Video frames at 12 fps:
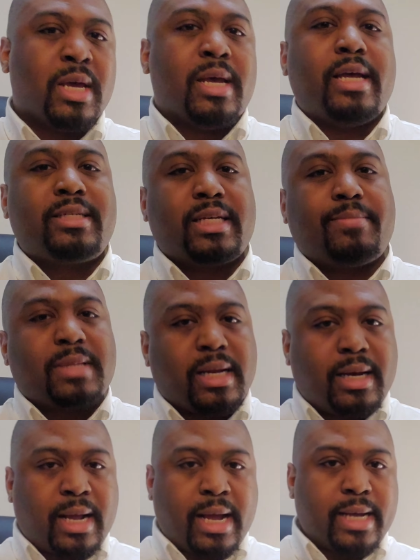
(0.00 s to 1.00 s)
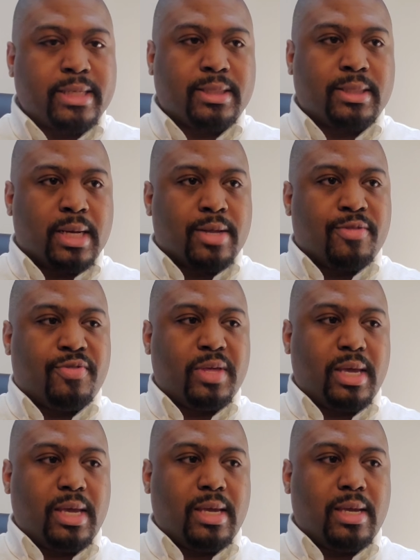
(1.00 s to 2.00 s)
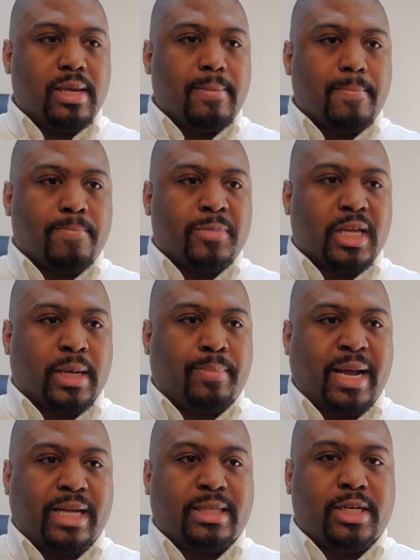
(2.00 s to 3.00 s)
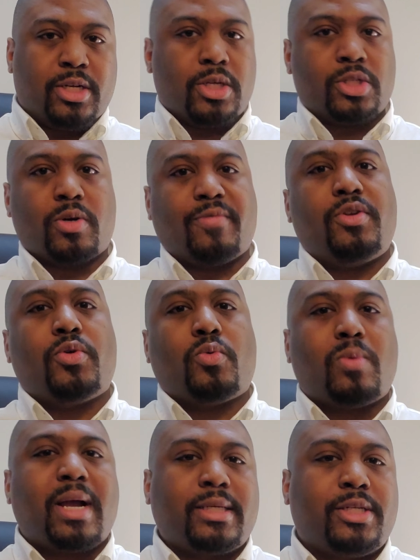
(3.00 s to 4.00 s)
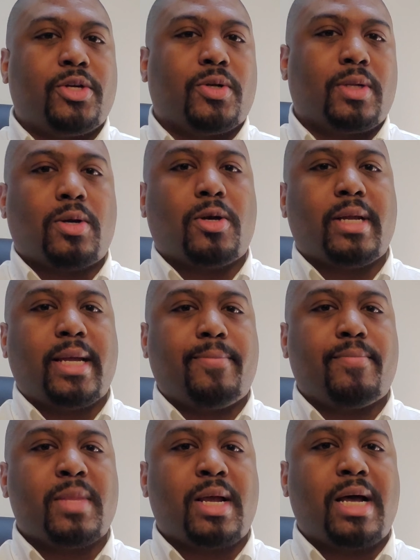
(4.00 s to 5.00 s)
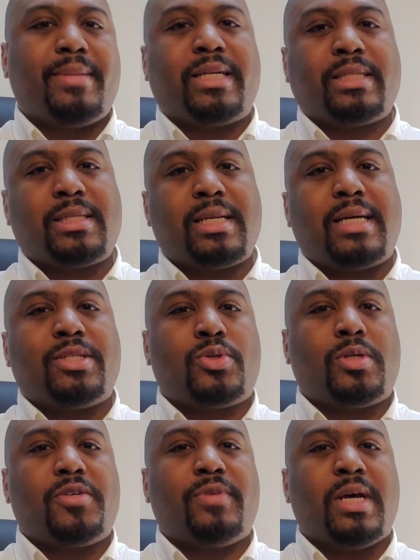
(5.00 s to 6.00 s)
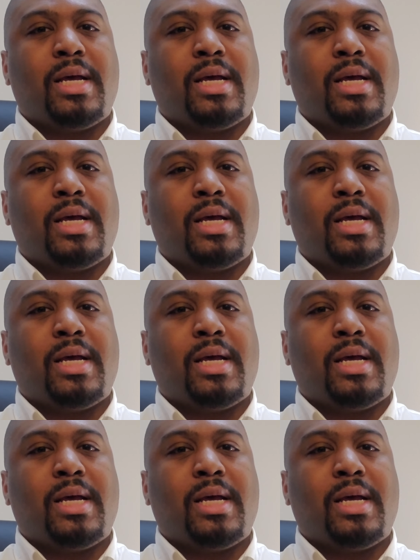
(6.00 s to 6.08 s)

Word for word: except that it has the the capacity to sort of direct your learning uh, because it's not sort of